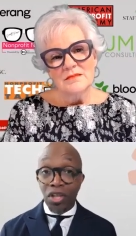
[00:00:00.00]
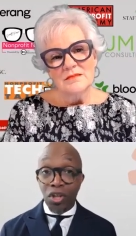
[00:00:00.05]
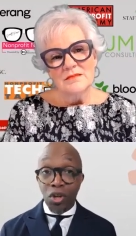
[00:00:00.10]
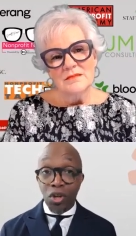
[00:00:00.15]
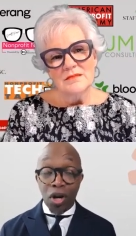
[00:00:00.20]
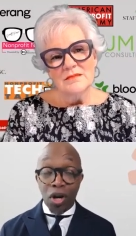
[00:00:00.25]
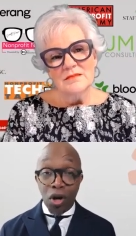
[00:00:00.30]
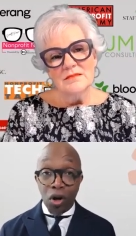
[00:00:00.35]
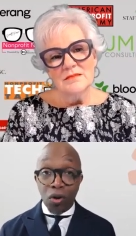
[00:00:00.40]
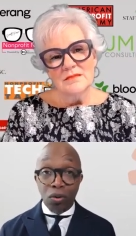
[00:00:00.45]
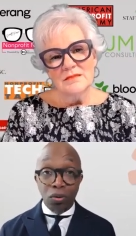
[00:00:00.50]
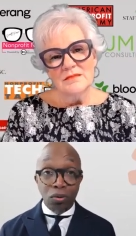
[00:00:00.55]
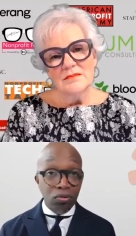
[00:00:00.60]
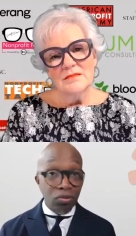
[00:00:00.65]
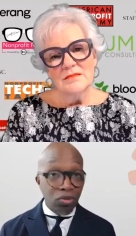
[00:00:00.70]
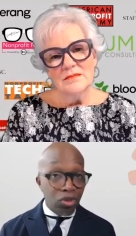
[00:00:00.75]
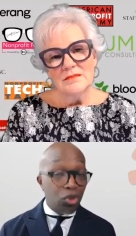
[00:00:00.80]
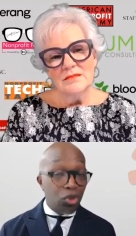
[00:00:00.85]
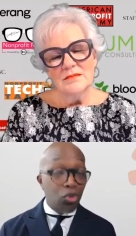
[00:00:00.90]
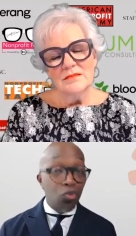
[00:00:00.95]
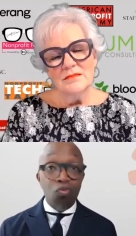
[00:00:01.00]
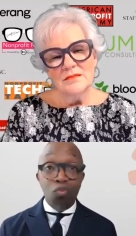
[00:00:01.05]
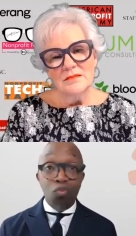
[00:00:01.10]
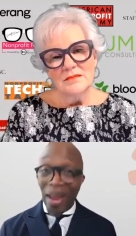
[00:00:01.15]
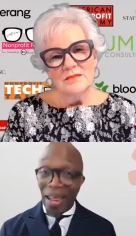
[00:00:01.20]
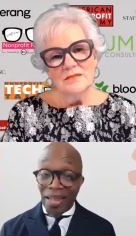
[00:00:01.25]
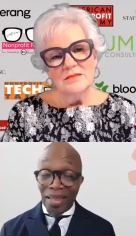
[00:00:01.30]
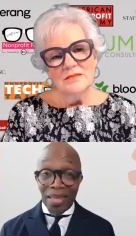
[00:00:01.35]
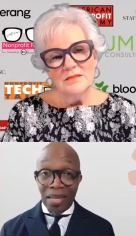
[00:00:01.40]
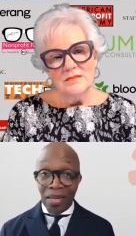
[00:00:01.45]
Speaker 1: your goals, you
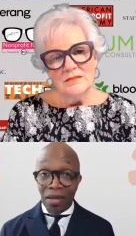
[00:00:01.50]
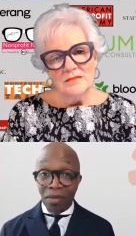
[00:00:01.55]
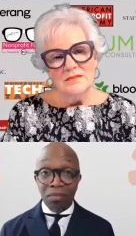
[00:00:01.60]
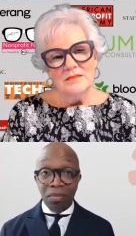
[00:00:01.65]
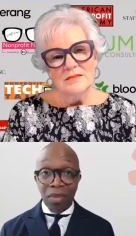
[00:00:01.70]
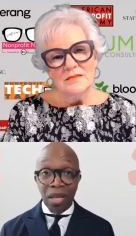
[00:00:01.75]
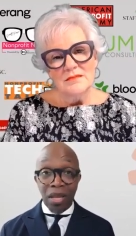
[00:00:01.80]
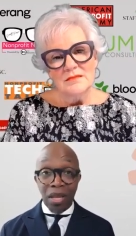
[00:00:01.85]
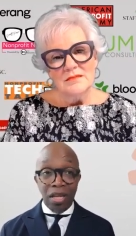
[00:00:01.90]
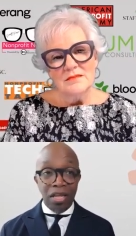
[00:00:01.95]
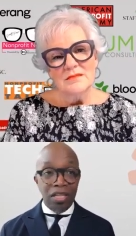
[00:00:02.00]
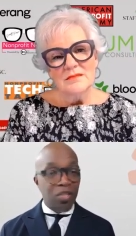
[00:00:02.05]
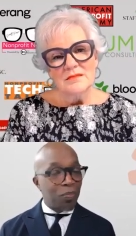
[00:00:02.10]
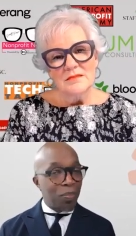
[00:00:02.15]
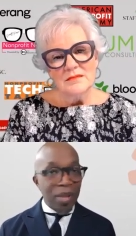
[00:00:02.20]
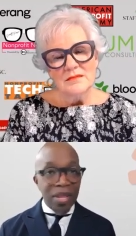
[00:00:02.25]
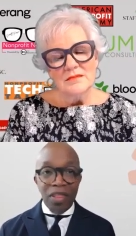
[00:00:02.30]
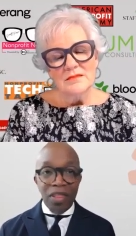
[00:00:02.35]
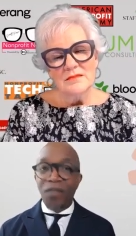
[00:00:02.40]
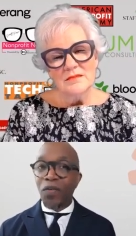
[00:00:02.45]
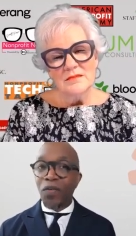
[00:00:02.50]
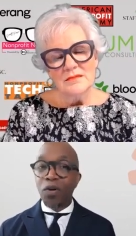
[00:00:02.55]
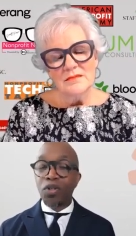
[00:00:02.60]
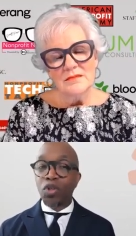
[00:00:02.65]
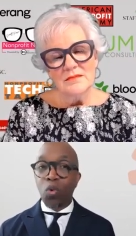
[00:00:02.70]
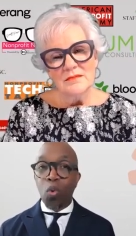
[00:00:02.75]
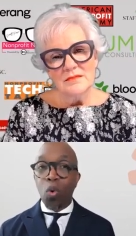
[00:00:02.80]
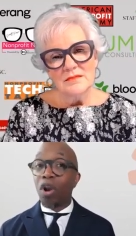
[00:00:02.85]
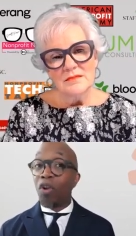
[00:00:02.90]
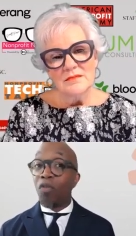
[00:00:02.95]
read them, spend the first
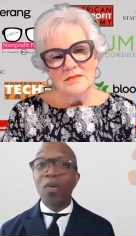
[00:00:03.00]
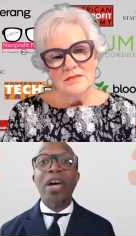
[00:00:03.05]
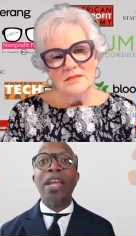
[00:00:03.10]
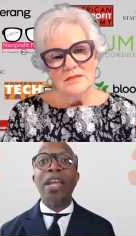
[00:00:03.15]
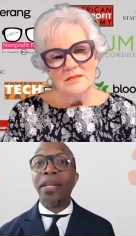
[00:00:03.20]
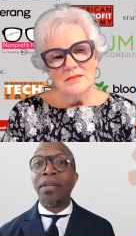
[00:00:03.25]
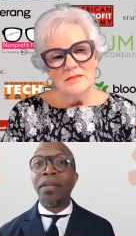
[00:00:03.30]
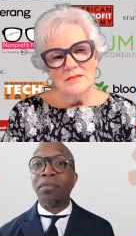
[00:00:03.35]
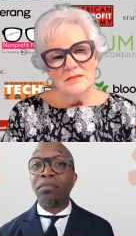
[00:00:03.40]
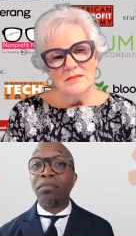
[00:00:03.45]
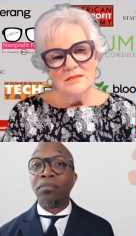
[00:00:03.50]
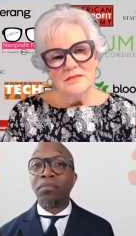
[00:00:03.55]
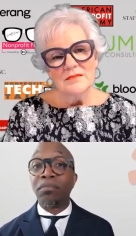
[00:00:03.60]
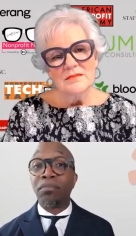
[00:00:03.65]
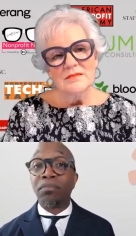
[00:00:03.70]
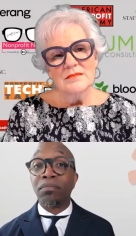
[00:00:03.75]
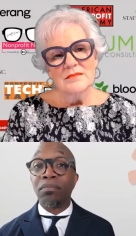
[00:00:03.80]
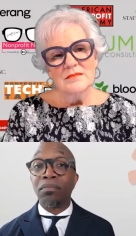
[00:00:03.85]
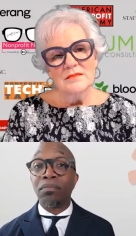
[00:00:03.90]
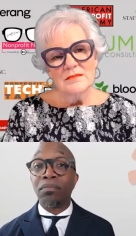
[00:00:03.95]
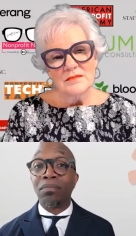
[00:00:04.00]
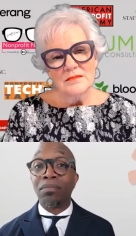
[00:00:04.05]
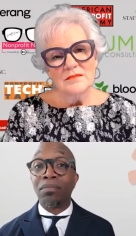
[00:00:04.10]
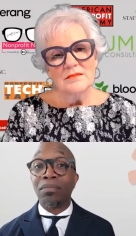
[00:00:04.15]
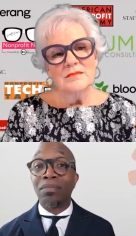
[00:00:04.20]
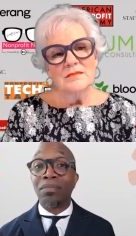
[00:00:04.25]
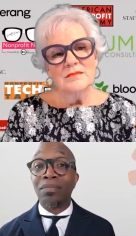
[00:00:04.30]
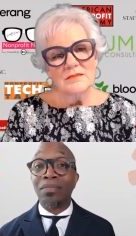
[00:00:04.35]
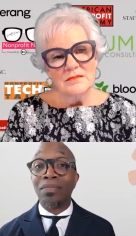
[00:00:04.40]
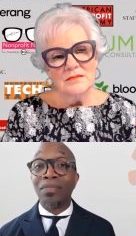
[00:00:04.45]
quarter running,
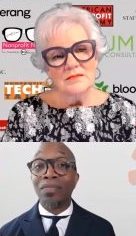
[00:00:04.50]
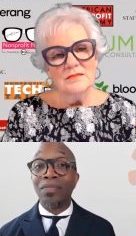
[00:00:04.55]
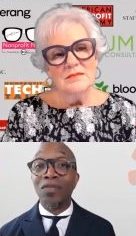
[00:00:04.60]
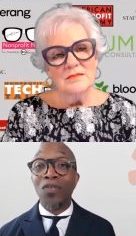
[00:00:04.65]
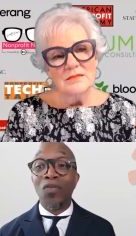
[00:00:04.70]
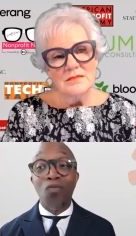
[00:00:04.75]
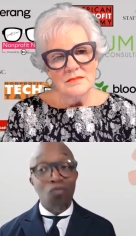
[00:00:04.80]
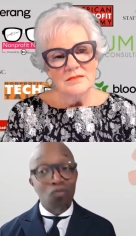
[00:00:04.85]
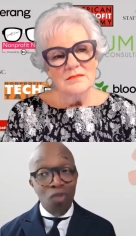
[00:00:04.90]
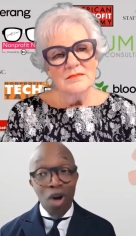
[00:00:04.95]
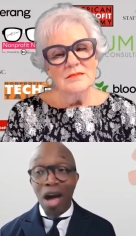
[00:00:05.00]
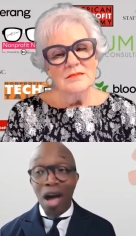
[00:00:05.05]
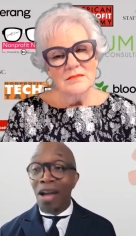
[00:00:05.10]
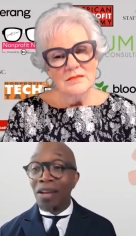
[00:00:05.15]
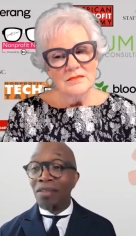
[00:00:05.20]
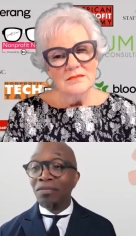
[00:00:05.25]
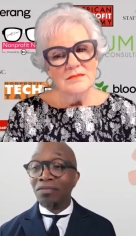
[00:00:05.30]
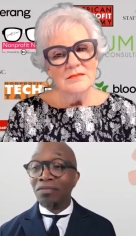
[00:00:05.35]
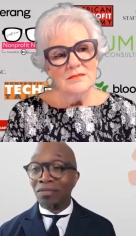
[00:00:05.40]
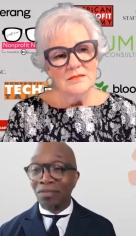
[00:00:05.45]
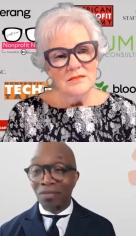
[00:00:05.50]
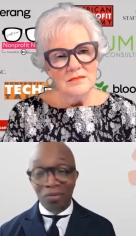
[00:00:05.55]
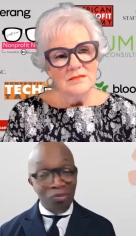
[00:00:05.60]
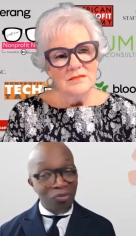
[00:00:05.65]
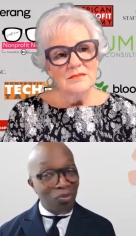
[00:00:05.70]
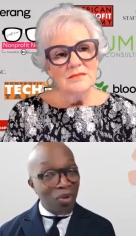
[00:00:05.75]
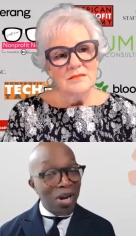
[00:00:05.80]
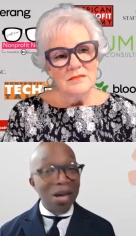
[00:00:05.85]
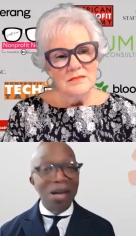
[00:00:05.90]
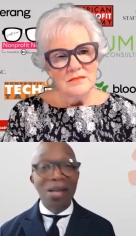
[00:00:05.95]
run.
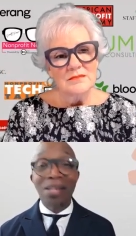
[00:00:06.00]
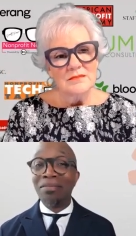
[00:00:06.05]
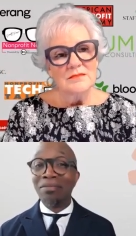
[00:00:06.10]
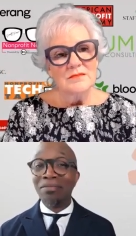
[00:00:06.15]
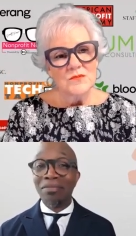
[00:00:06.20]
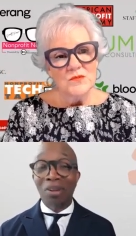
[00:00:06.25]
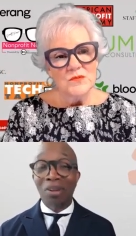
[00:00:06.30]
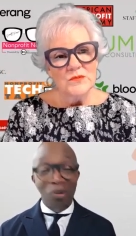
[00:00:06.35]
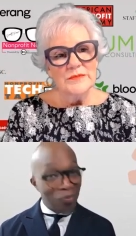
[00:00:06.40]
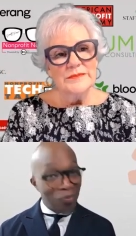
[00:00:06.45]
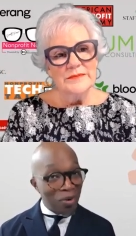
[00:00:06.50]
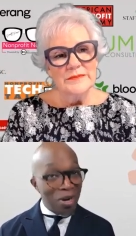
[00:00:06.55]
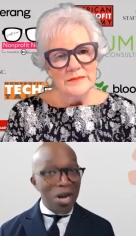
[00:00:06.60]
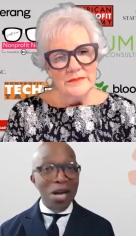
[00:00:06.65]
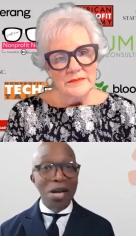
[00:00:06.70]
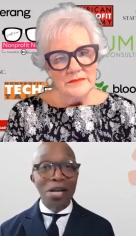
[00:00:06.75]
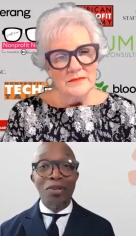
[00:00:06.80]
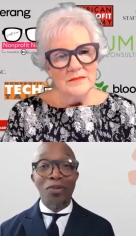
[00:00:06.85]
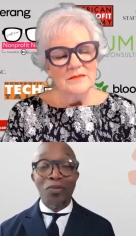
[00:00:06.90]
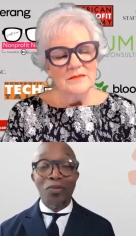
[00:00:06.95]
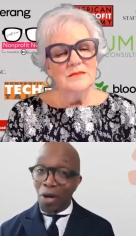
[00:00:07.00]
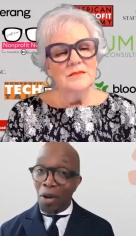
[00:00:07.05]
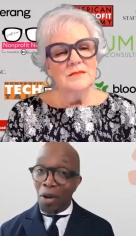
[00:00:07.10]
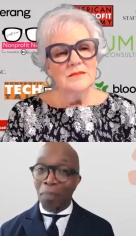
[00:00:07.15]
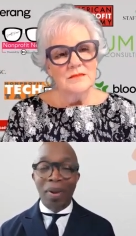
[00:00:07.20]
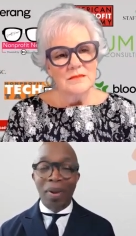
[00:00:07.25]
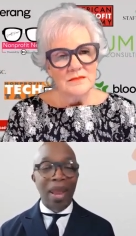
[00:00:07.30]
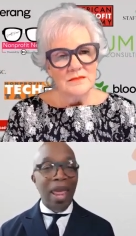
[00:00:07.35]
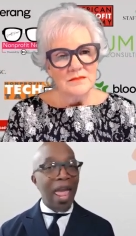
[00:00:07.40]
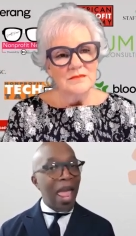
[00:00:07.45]

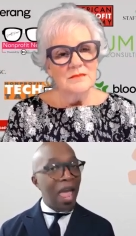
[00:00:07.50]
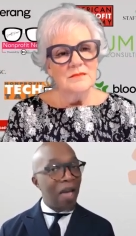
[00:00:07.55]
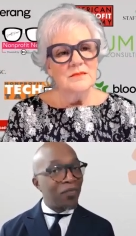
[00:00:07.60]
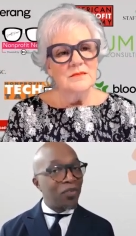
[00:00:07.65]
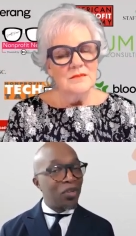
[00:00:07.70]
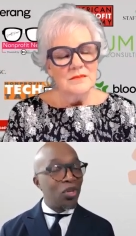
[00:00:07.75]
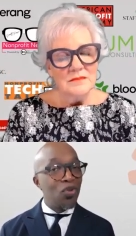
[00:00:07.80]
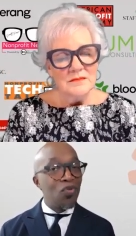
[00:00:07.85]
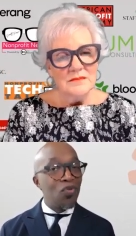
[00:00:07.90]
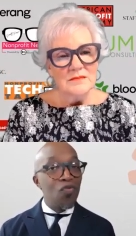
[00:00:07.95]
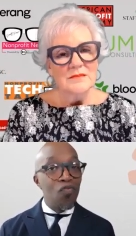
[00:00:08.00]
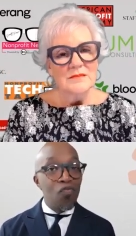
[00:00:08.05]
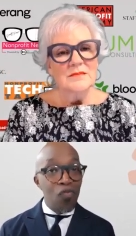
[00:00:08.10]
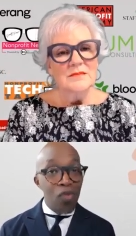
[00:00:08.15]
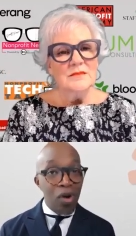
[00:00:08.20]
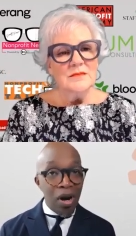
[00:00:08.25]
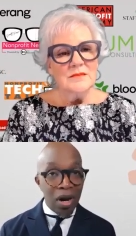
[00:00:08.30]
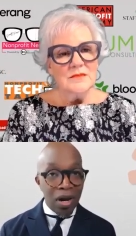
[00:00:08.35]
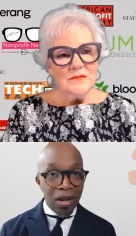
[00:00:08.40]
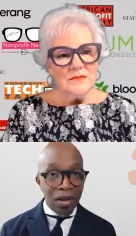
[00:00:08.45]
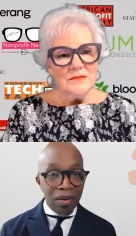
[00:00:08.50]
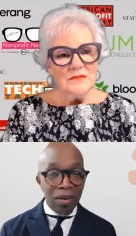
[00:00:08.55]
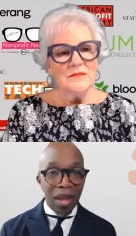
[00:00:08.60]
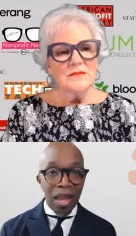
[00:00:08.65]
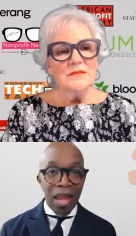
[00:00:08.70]
But after you run,